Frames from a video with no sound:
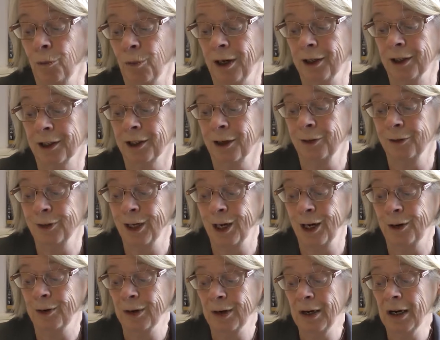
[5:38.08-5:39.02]
while ago
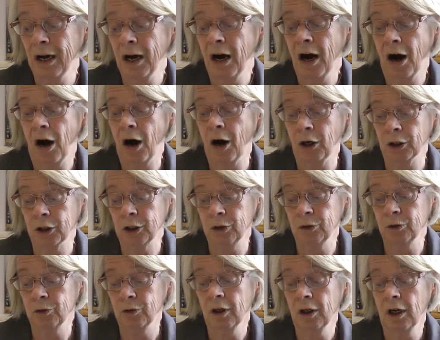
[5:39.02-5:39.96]
now,
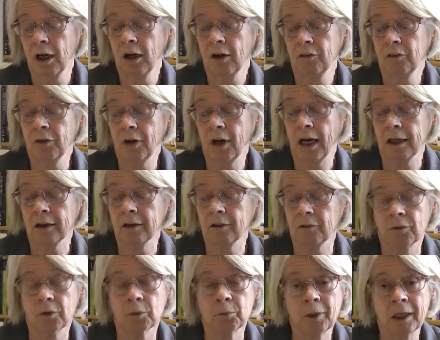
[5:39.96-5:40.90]
argued that
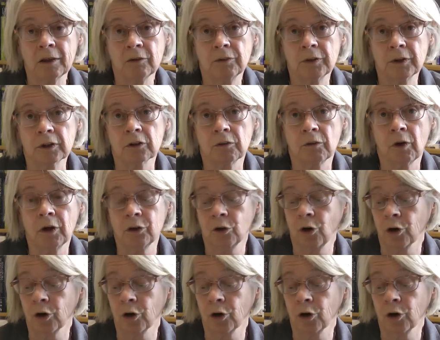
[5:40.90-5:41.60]
the benefits of owner